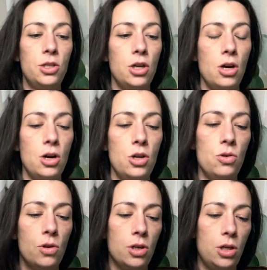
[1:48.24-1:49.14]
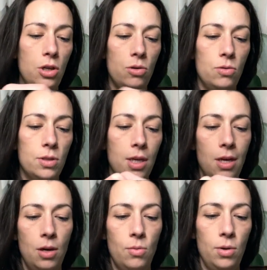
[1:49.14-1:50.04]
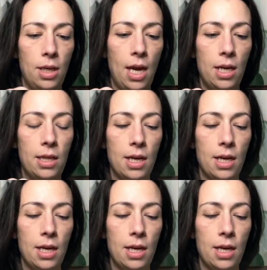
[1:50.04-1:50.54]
jar, you could use really anything.